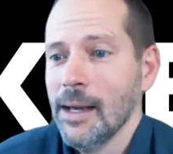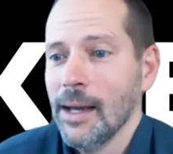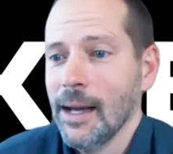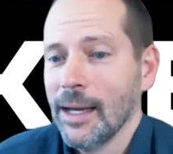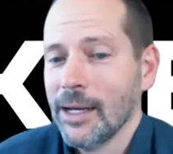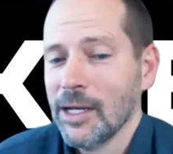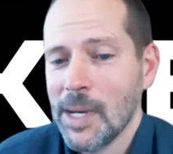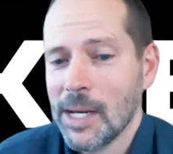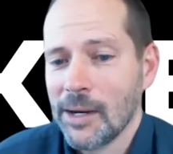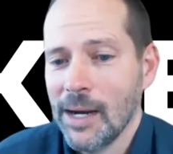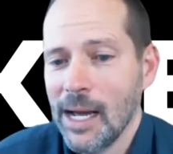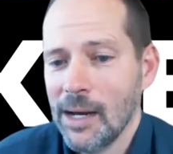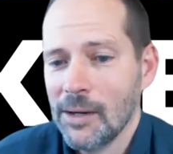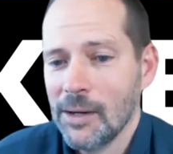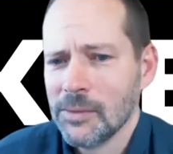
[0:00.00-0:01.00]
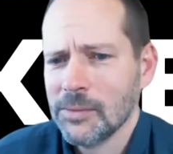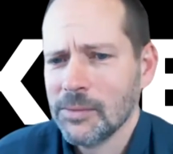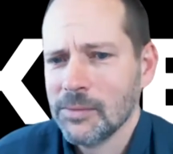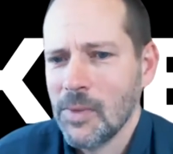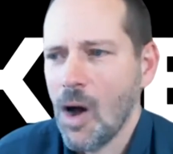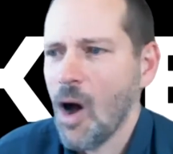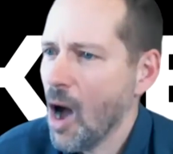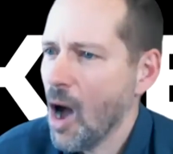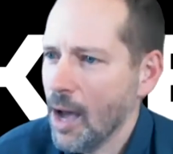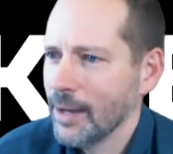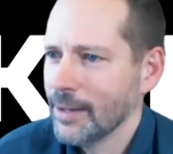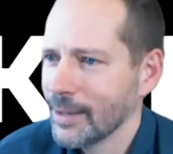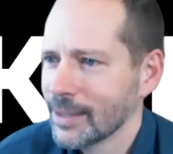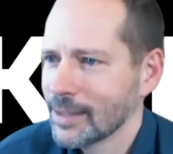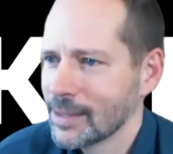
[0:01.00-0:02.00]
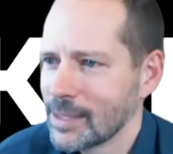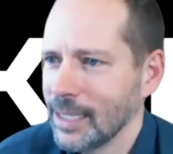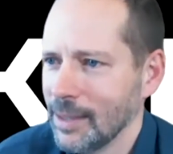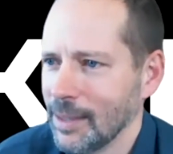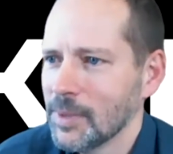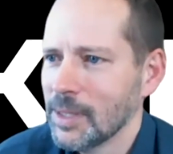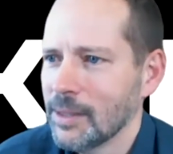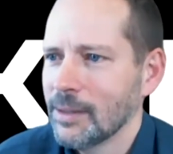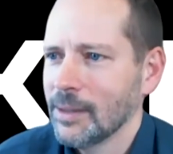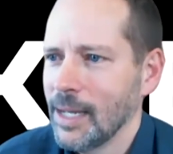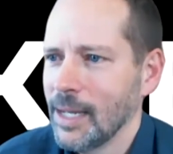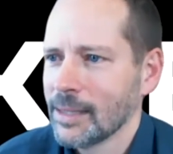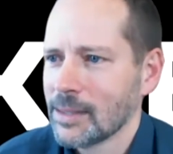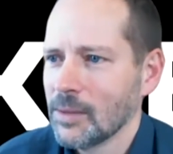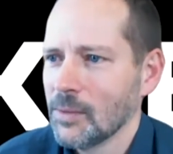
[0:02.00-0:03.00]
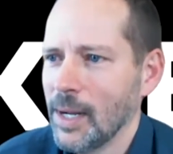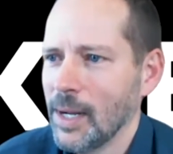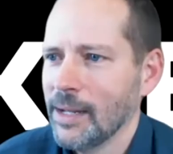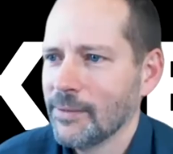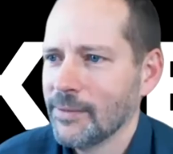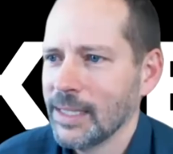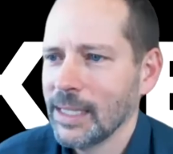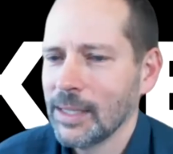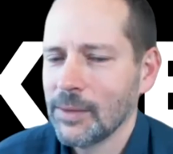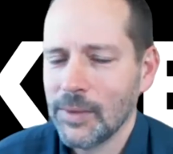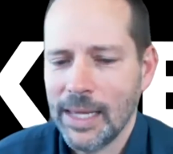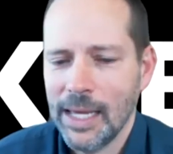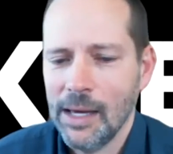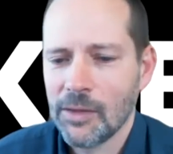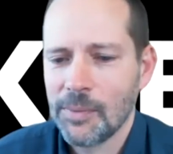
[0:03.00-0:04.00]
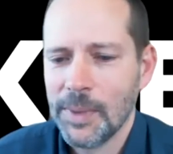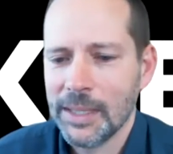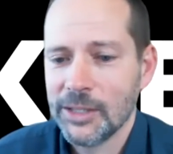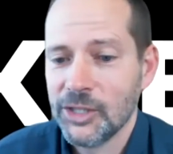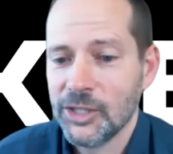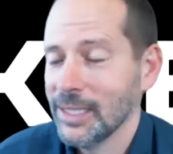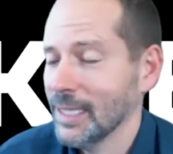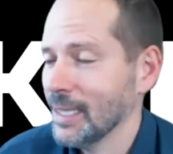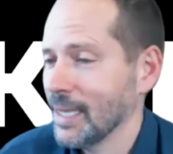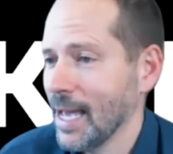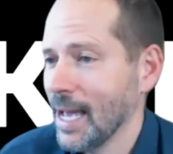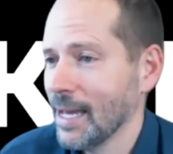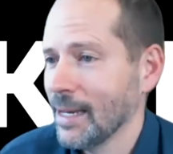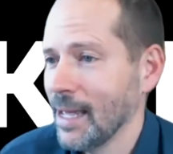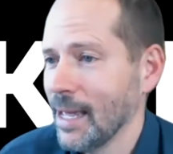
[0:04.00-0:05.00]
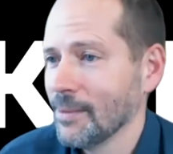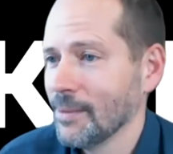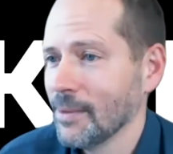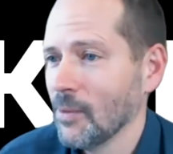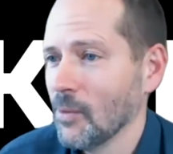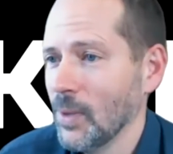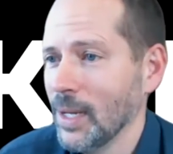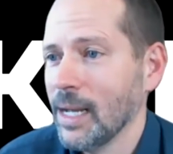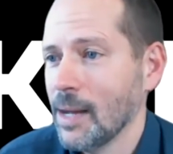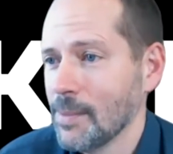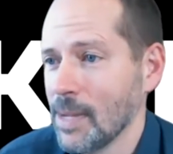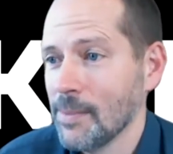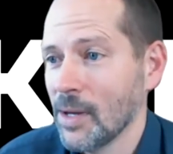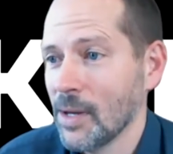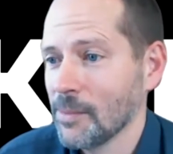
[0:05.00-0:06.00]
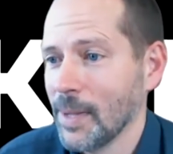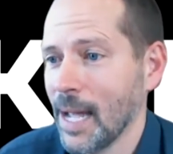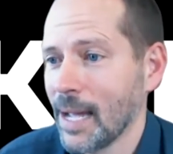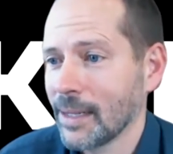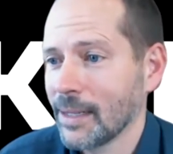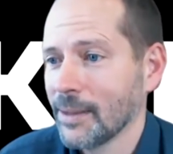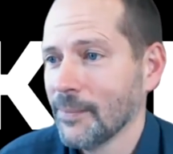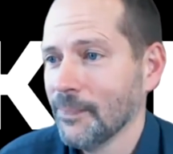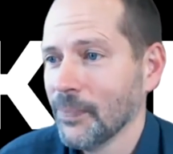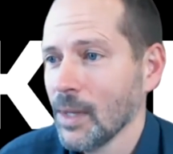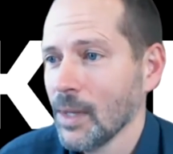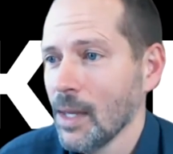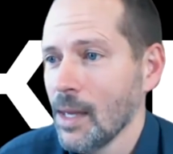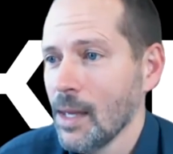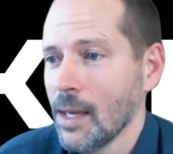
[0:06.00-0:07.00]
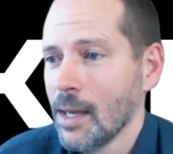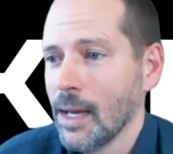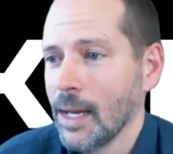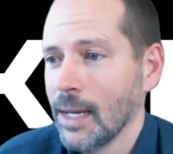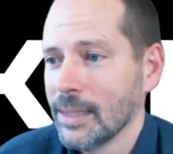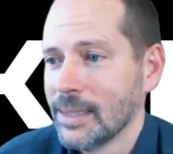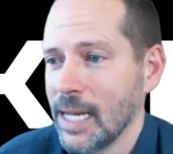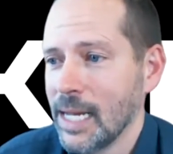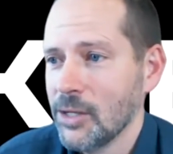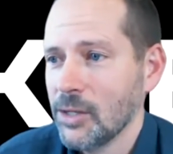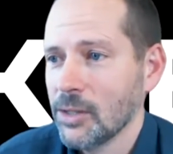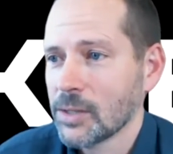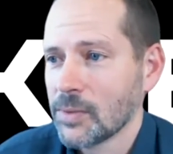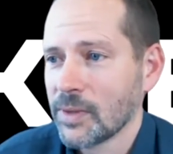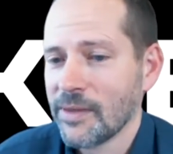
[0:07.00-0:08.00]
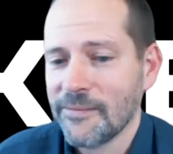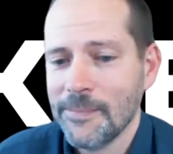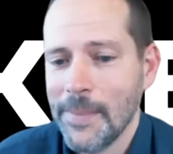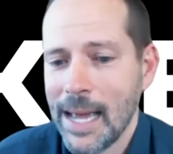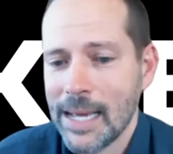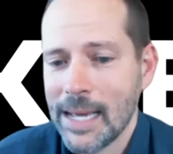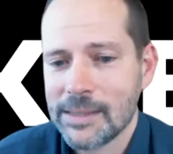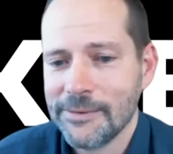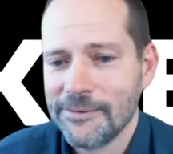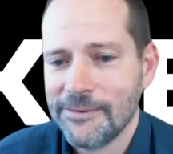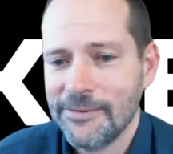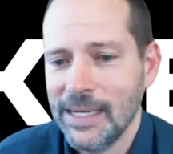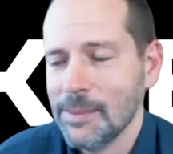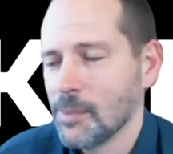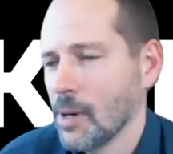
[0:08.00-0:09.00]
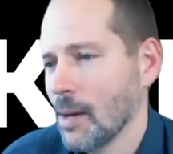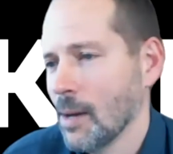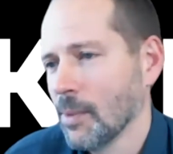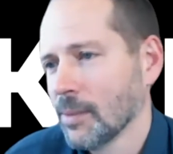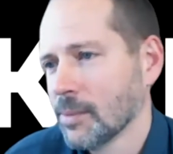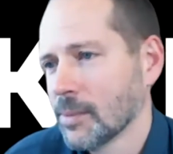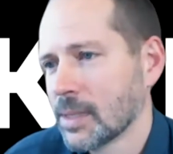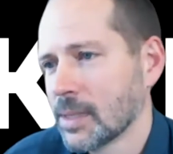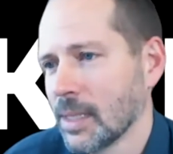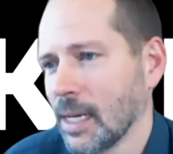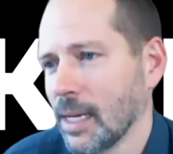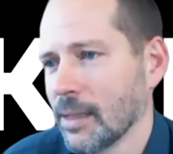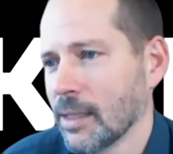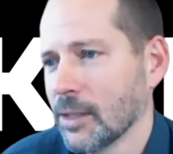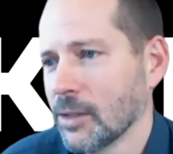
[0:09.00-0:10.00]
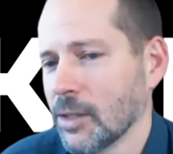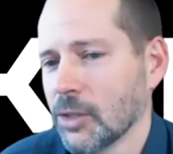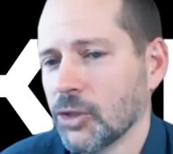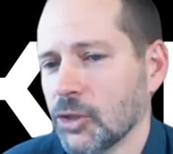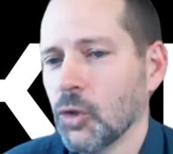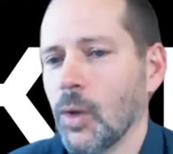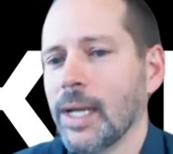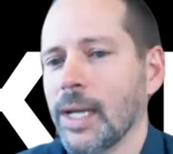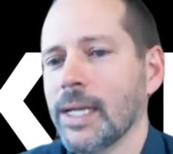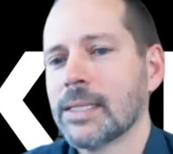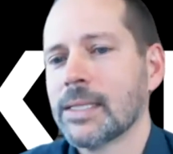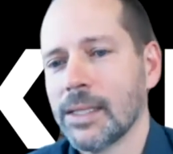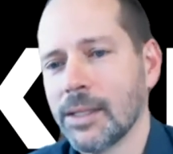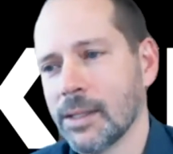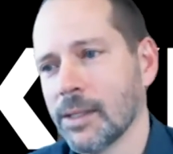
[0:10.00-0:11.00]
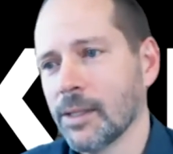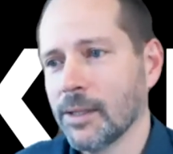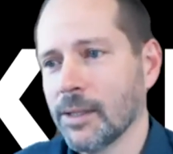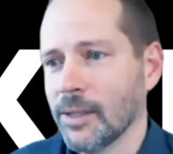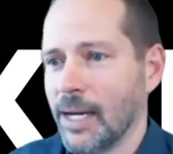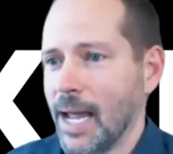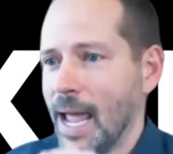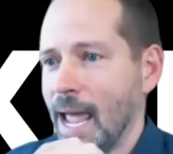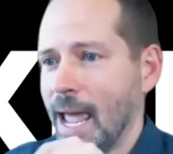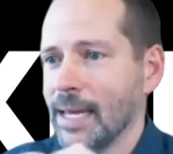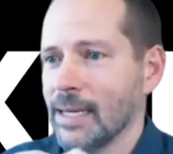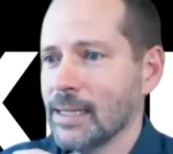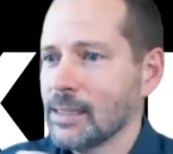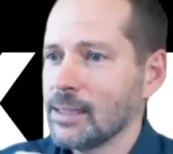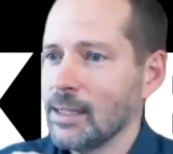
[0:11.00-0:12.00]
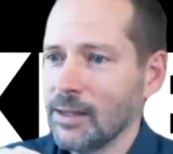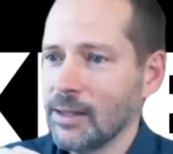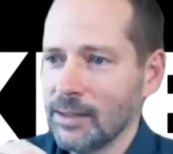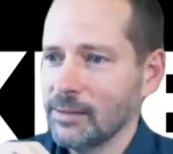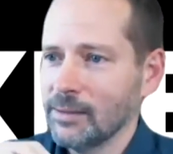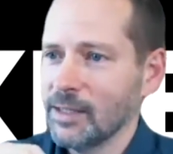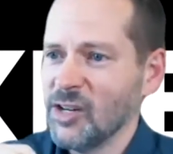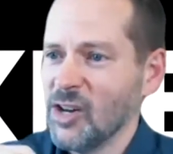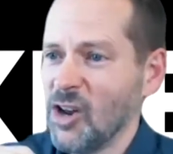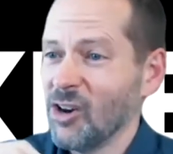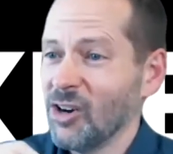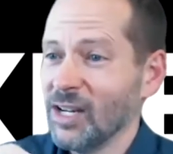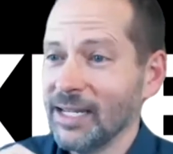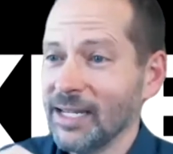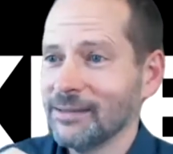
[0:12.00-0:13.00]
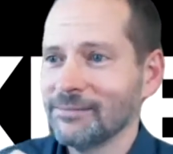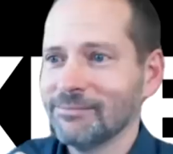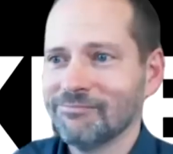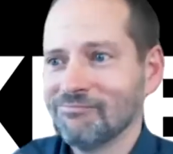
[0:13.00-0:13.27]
no matter how odd it seemed as a way of dealing with health, but she did that and we got my mother back. 10 years worth of massive feet problems, the joints in her hands, all the gnarling